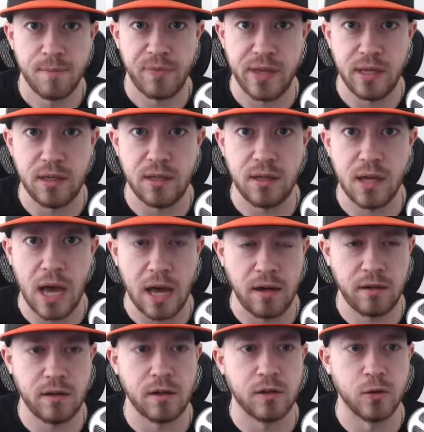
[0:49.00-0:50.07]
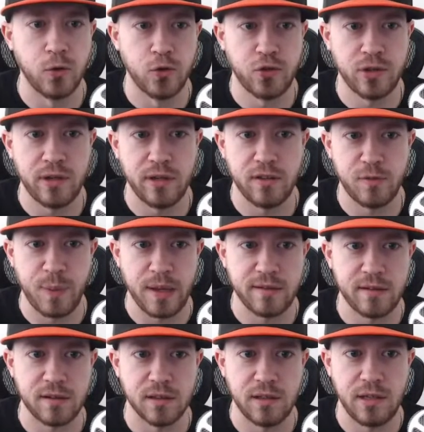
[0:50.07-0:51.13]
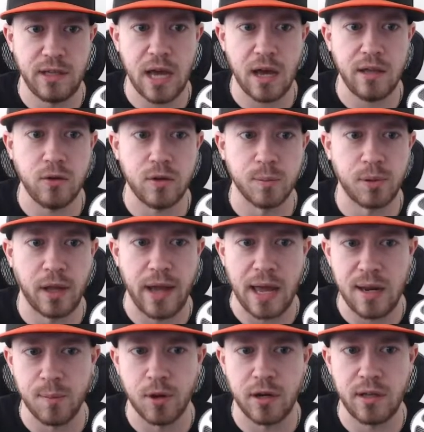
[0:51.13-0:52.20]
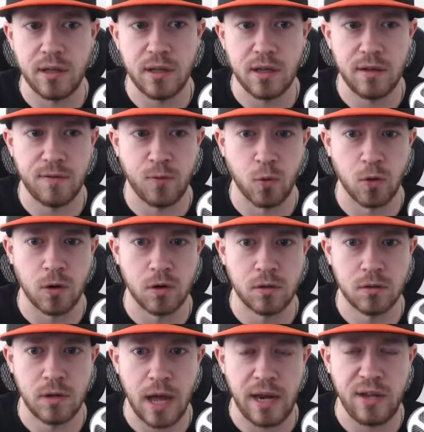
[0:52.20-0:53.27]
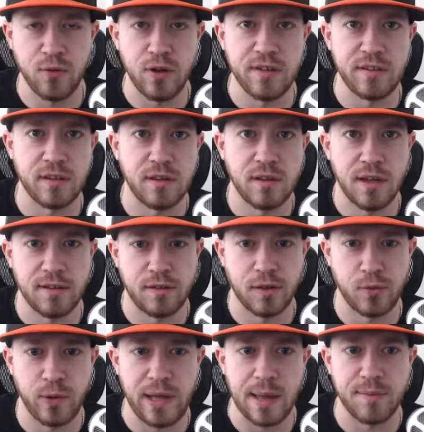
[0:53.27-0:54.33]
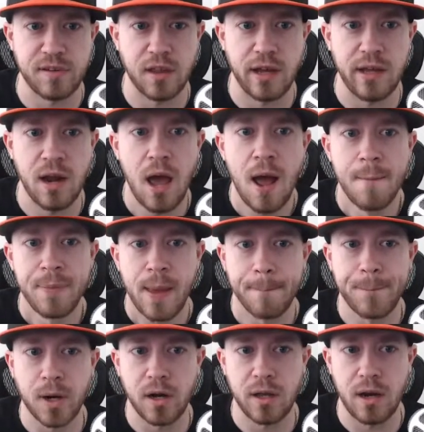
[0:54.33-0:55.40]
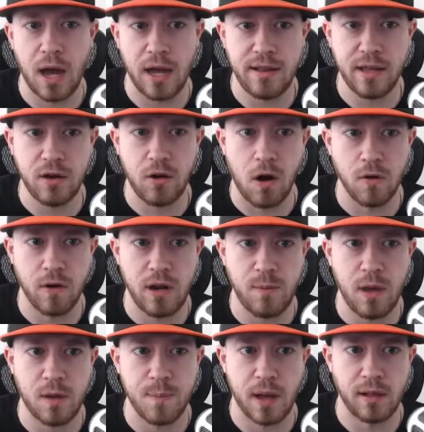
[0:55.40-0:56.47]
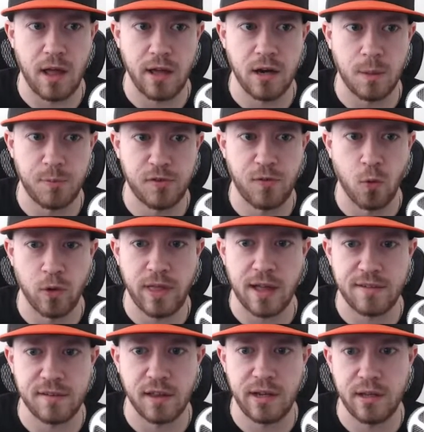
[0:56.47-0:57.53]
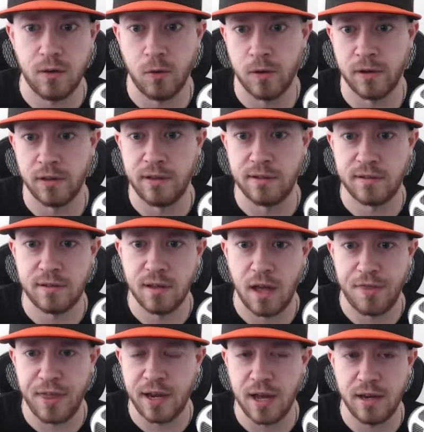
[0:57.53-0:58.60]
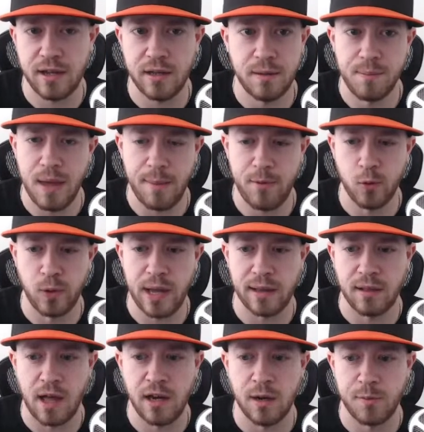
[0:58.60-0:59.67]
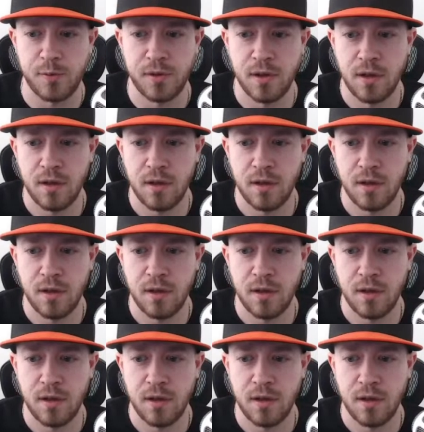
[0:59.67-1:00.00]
the end conclusion is basically, yeah, you can play anybody for any reason. It's a 3-game slate. But I did already make my lineups for that slate, or at least I think I did. Maybe we'll get lineups